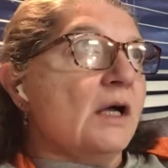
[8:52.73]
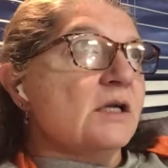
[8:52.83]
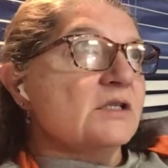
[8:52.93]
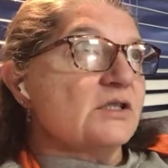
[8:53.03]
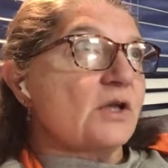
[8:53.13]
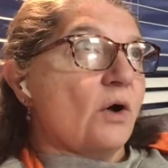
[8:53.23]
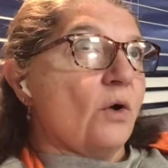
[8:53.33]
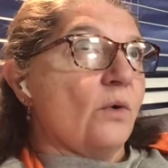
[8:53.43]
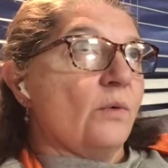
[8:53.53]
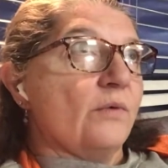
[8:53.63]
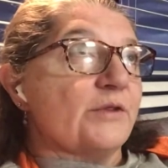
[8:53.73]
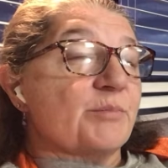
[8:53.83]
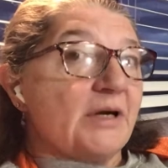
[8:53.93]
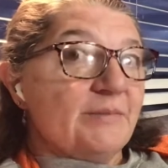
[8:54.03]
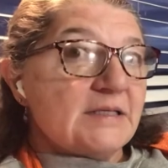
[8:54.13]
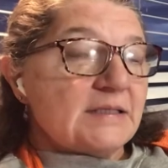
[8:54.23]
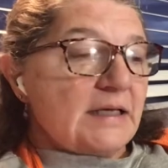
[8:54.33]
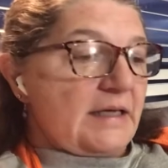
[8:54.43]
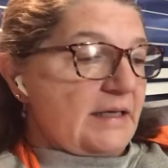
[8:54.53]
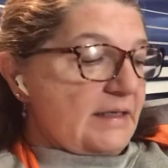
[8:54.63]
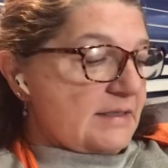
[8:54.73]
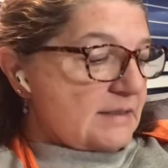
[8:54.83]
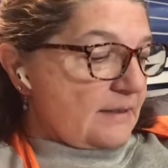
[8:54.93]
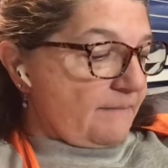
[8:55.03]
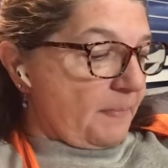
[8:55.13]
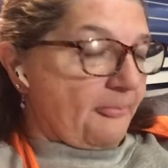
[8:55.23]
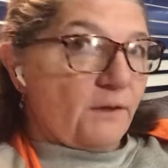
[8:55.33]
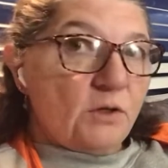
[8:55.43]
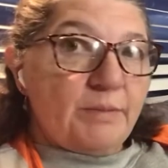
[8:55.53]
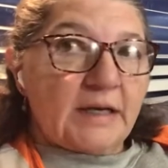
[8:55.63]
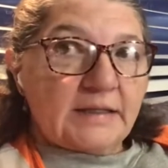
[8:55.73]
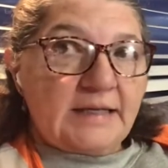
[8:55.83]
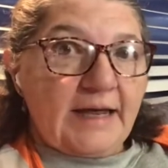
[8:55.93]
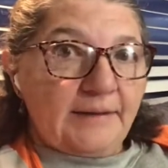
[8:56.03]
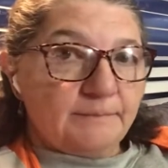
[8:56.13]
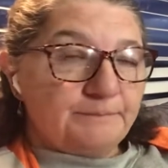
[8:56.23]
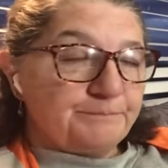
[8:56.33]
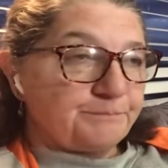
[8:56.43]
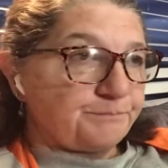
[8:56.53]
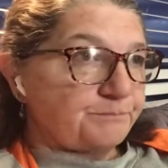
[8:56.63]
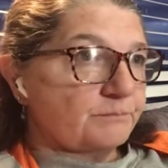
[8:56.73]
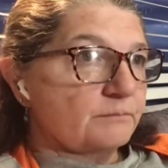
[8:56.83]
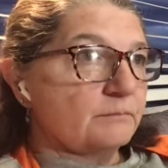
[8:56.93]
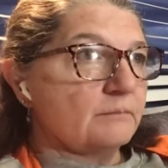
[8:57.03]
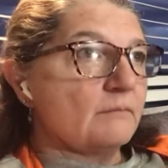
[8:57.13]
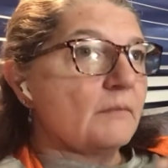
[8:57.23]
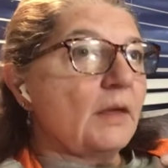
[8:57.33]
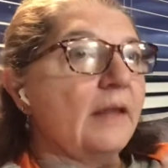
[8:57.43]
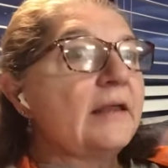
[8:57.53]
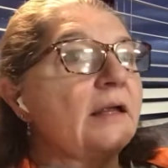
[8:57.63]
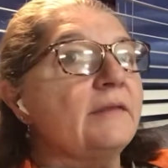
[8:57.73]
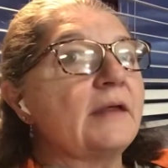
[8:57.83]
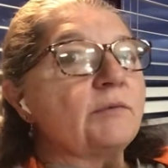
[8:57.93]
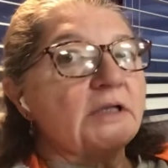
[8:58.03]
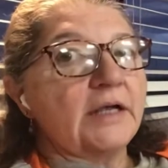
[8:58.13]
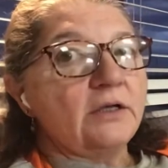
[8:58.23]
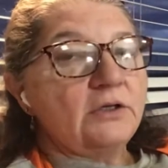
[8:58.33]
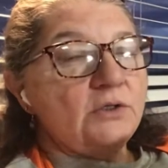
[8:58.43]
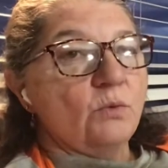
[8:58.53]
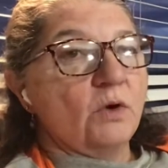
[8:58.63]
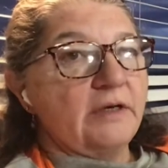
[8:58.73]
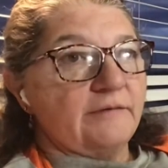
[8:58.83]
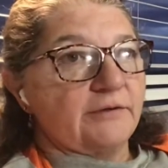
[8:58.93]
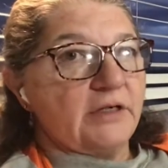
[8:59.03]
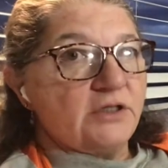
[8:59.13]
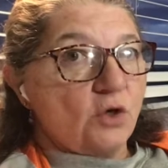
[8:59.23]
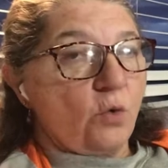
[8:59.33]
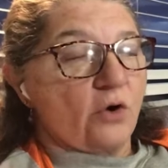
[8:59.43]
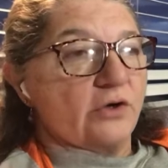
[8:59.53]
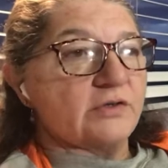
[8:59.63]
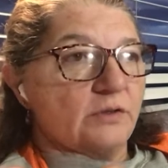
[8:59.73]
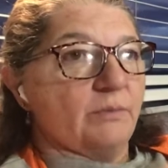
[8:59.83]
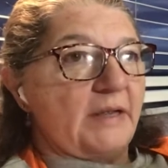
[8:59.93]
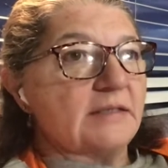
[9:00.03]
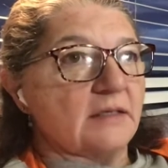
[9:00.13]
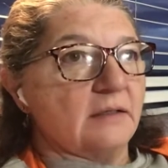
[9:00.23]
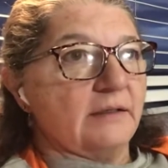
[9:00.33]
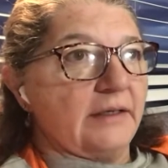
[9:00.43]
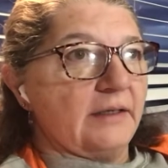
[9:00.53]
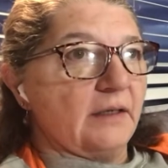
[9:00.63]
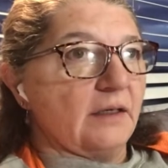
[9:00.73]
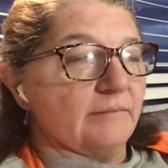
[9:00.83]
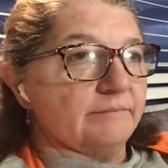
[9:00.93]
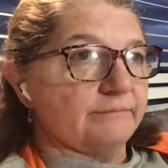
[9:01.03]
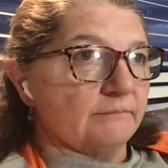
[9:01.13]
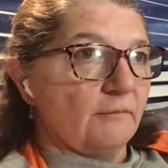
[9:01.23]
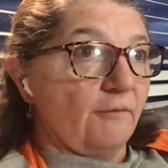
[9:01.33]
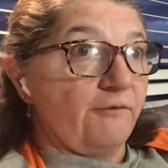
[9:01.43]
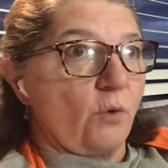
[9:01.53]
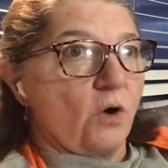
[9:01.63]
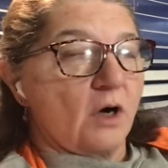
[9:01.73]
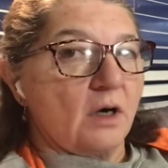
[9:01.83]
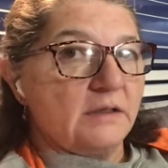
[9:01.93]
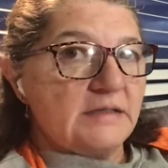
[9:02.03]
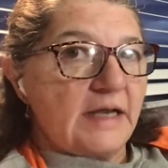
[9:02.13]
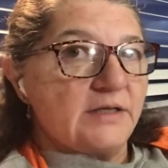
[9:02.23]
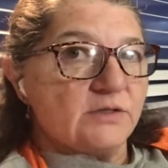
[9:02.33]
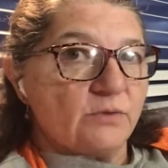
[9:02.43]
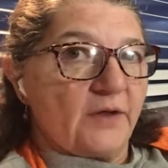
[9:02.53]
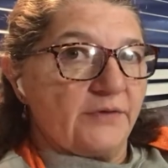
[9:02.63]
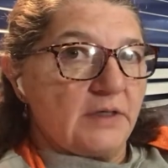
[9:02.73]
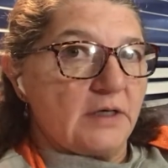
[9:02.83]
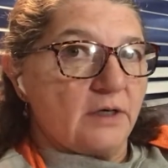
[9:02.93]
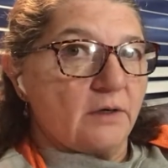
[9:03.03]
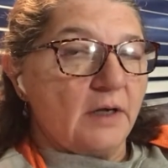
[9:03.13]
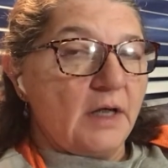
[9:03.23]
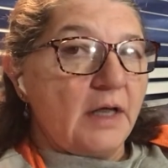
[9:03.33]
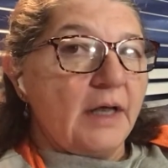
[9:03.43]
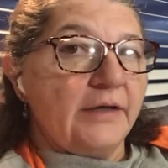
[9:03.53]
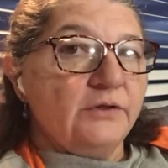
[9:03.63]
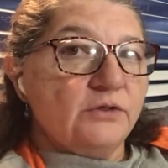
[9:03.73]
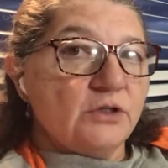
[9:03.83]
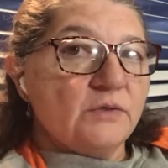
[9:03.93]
So the premise is you pick a day, and they would like you to do one for each quarter. So basically 4 days throughout the year, and you do